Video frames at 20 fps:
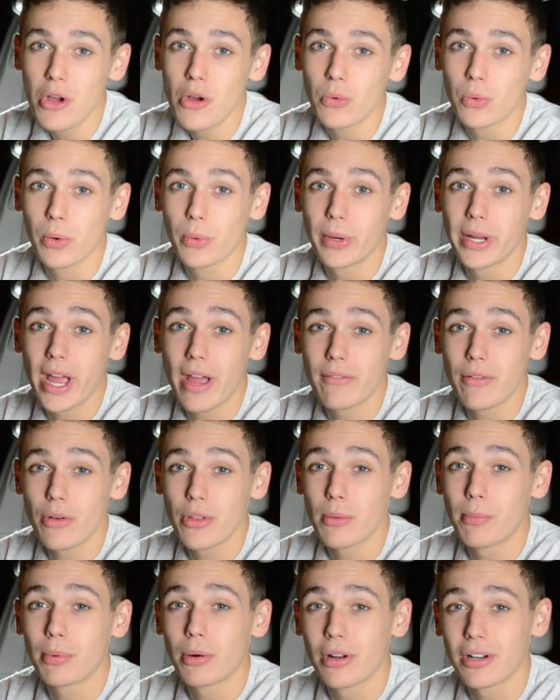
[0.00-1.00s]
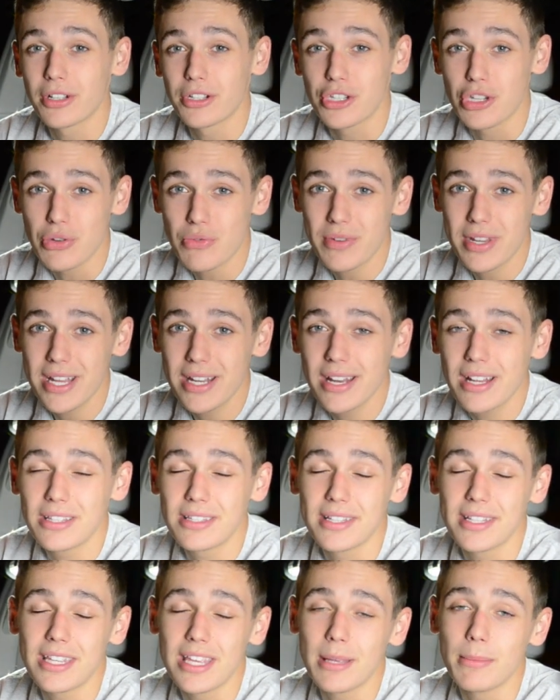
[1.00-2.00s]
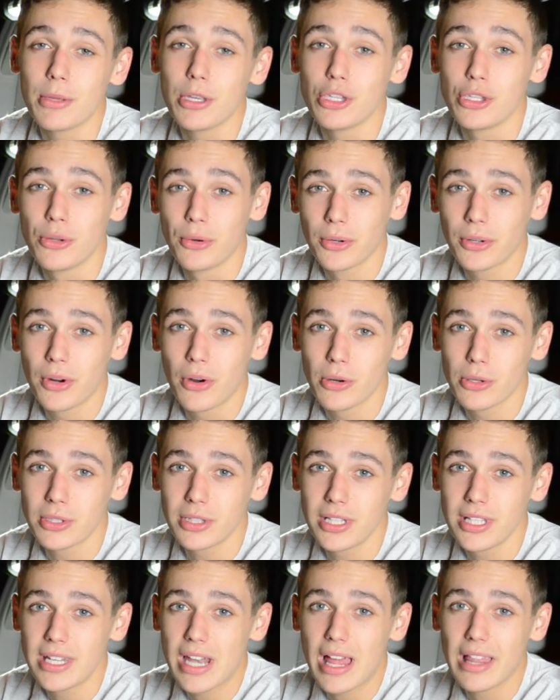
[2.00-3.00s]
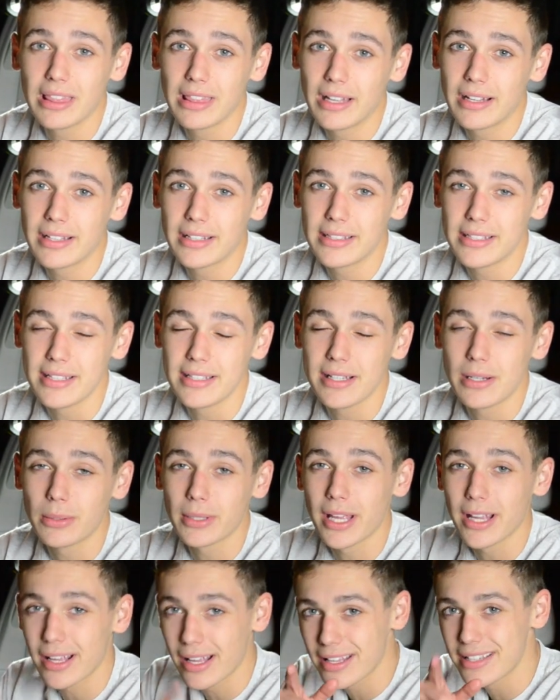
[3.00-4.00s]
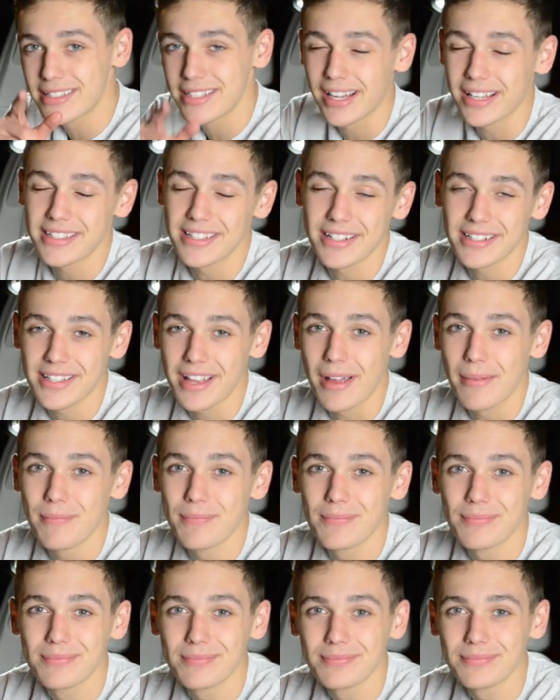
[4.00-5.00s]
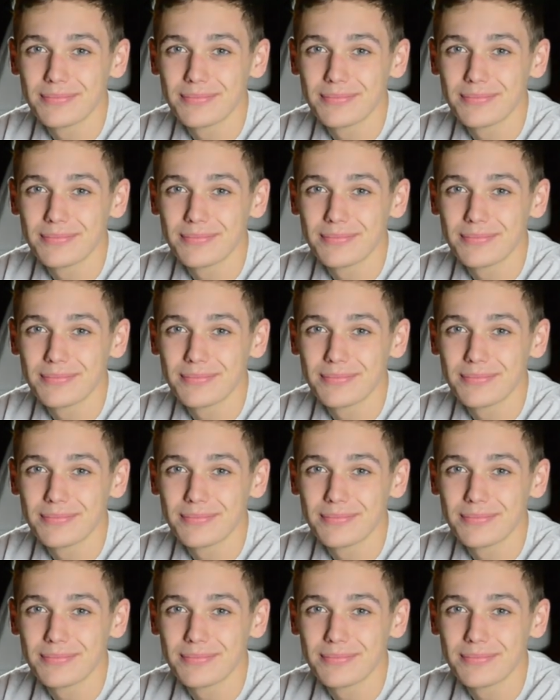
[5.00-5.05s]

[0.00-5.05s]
where we have all the products you need to keep your car clean like a Detail King. See you guys next time.